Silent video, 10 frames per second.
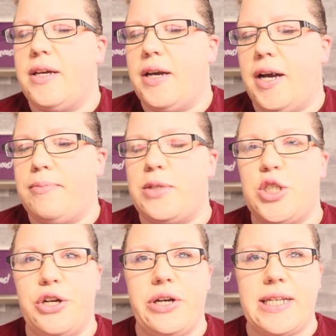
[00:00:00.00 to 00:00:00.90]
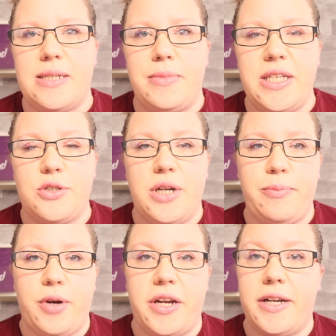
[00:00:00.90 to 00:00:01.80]
Um, sharing some of these great
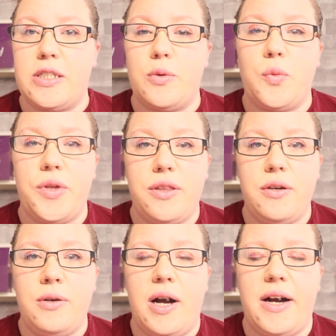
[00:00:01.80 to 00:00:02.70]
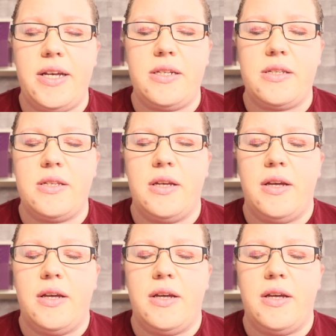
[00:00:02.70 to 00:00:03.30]
products with you guys.